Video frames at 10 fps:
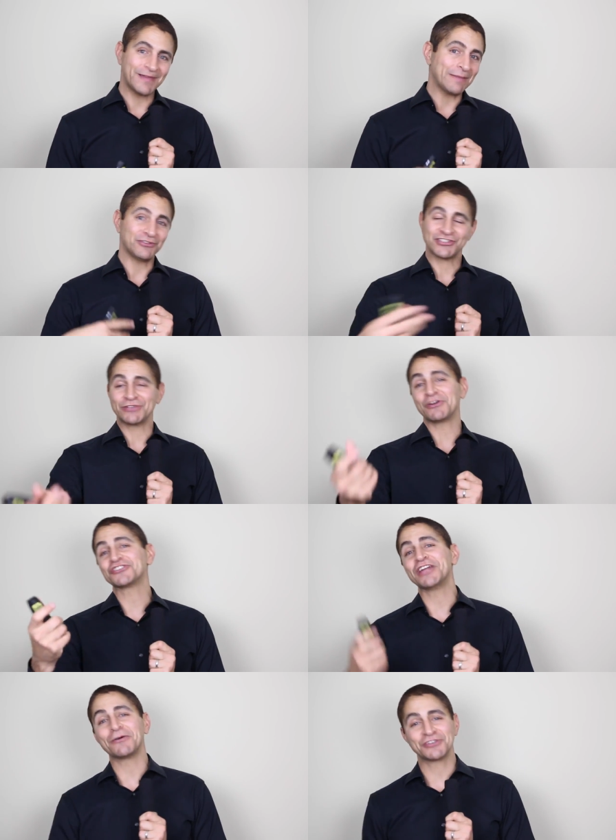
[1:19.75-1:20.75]
fabulously
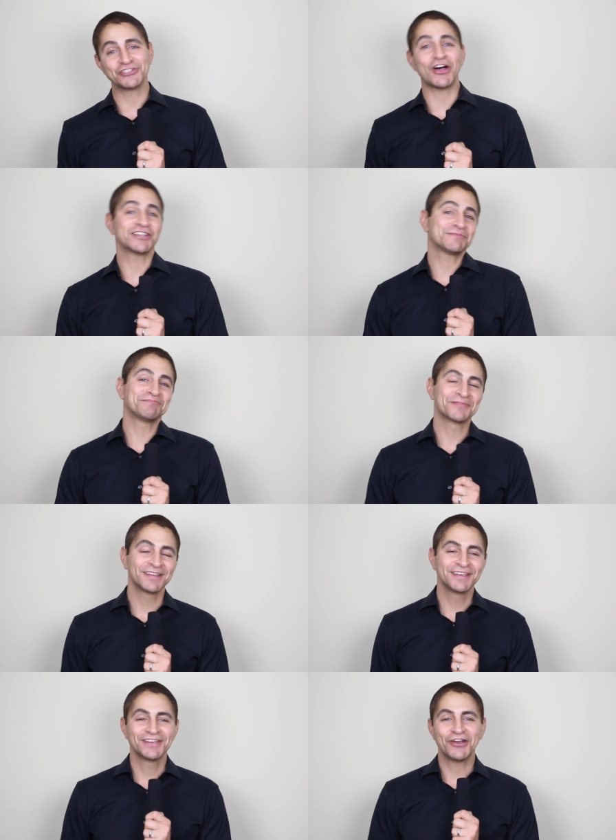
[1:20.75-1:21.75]
rich now, which is awesome.
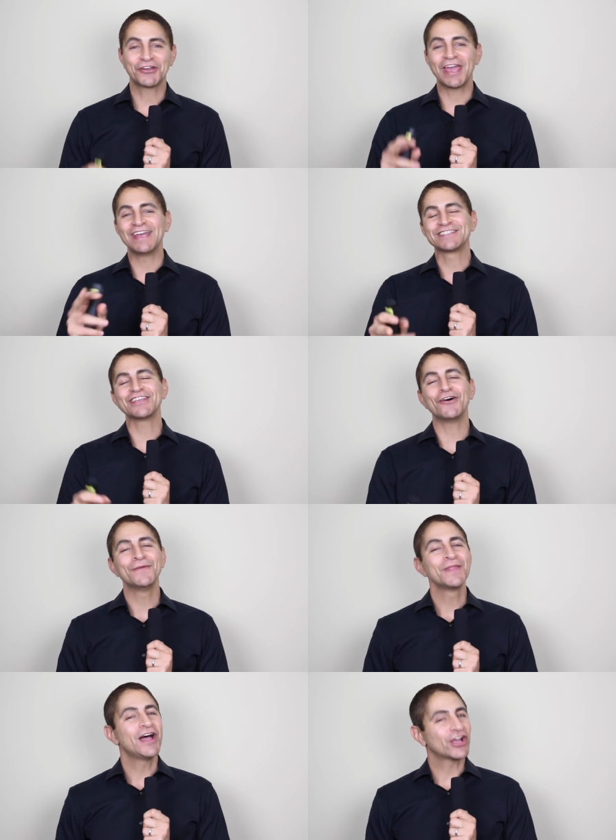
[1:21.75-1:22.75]
Okay,
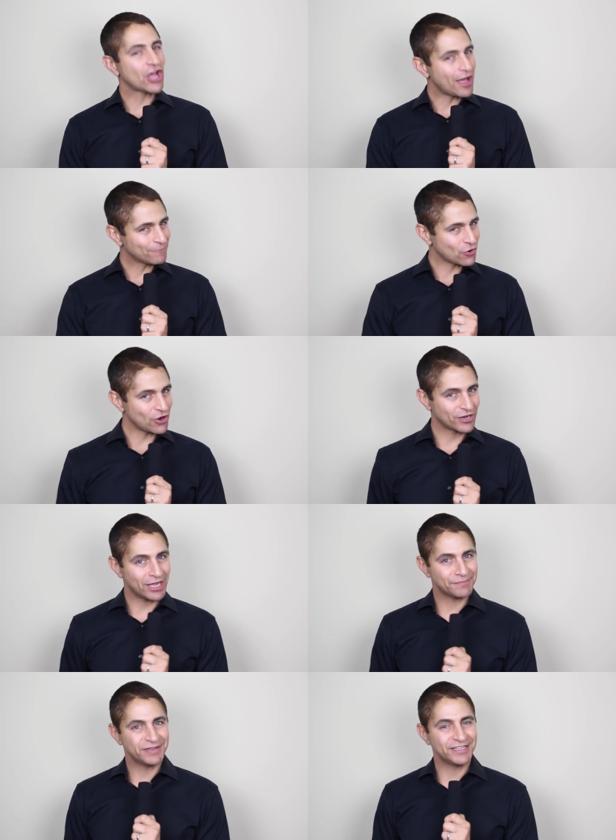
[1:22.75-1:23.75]
so a comp for our
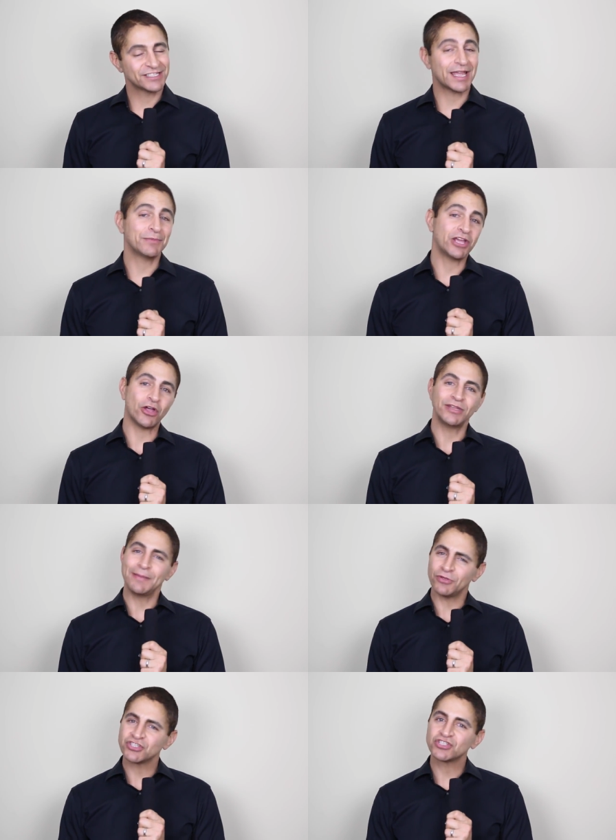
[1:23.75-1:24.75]
company is a company called
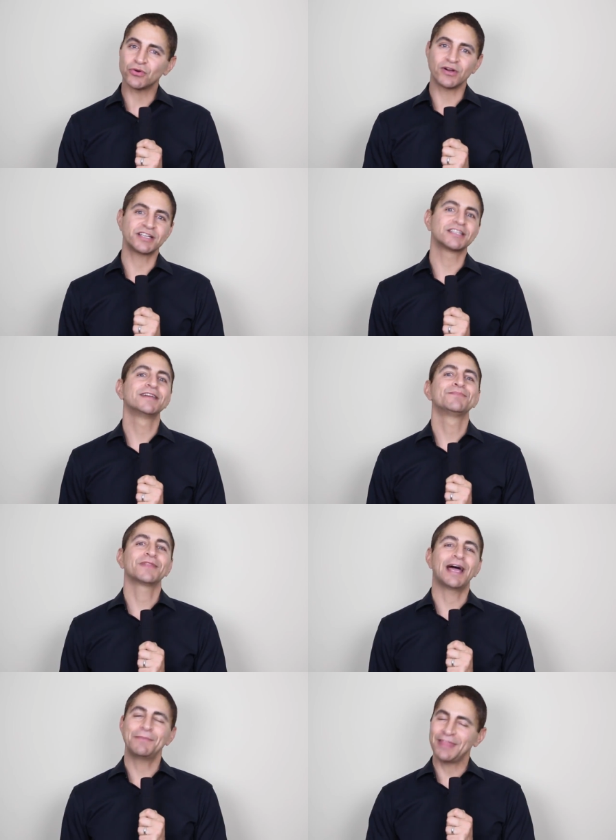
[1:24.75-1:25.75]
Nimble Storage,
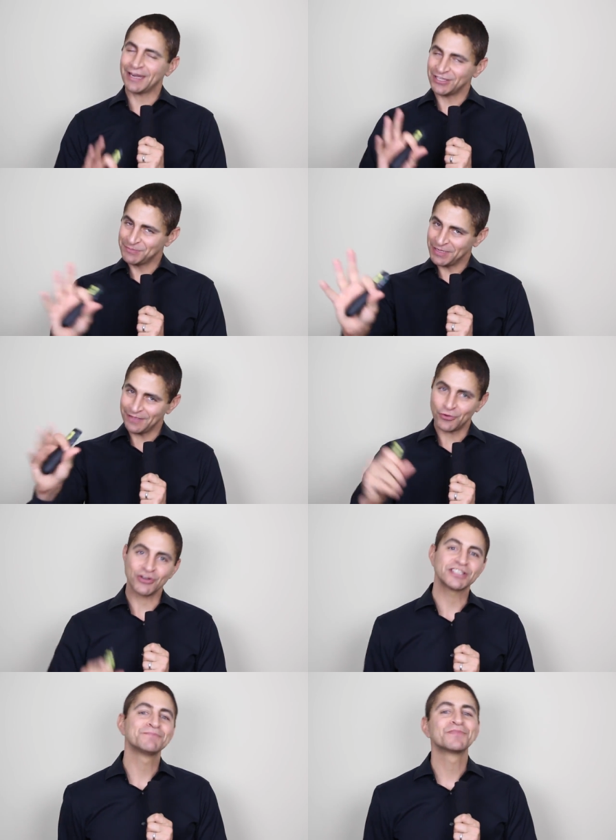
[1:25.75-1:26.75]
hypothetically speaking, of
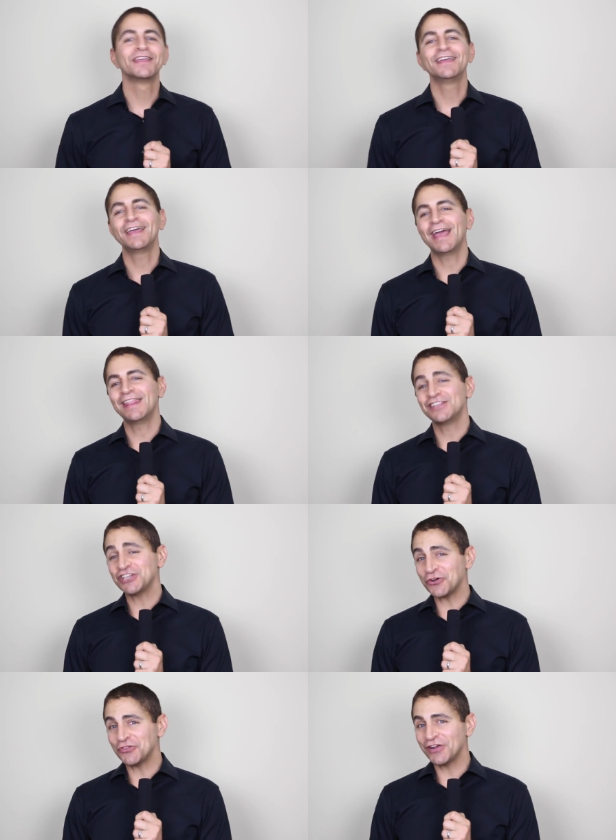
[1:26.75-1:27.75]
course. And the
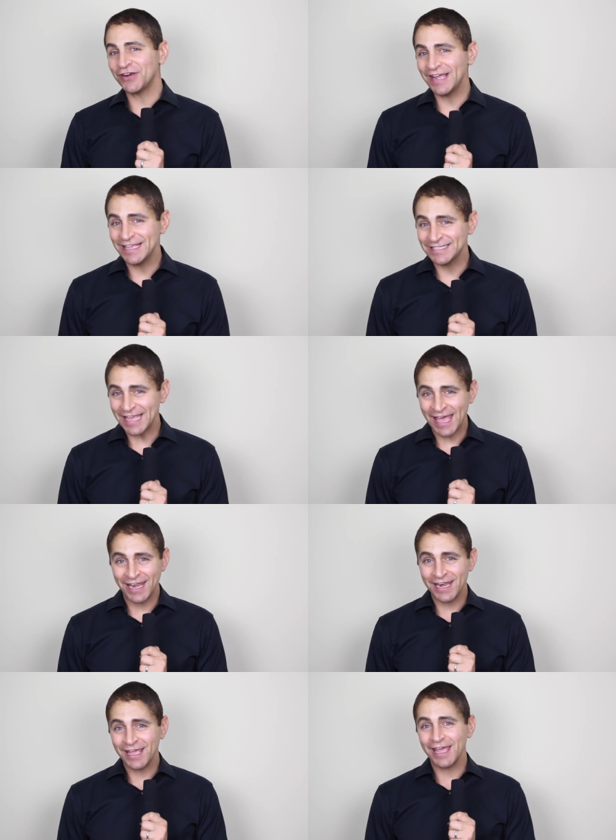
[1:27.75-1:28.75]
ticker there is
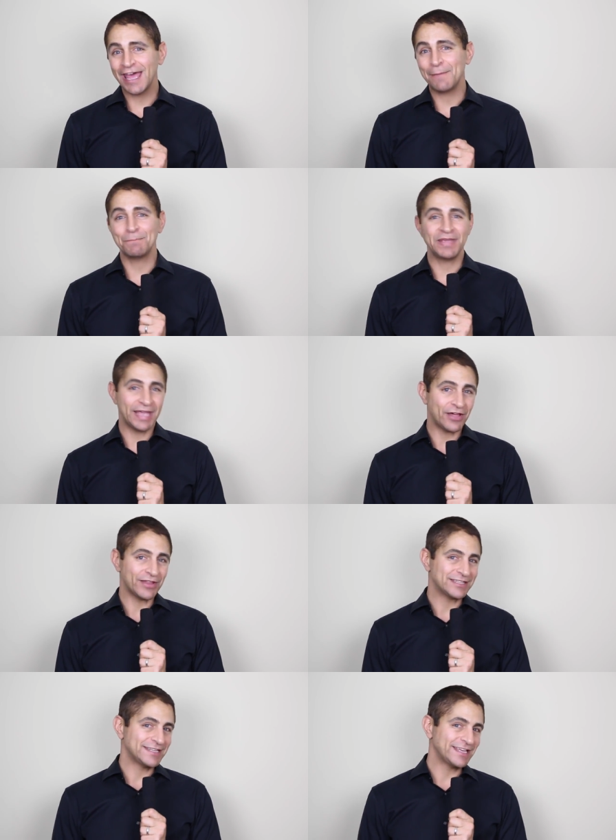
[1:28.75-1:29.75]
NMBL.
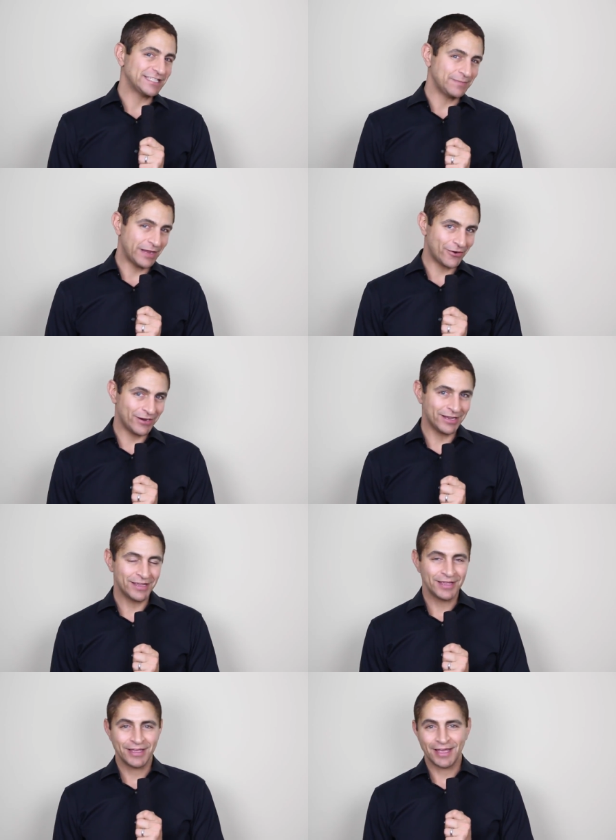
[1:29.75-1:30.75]
That's Nancy, Mary,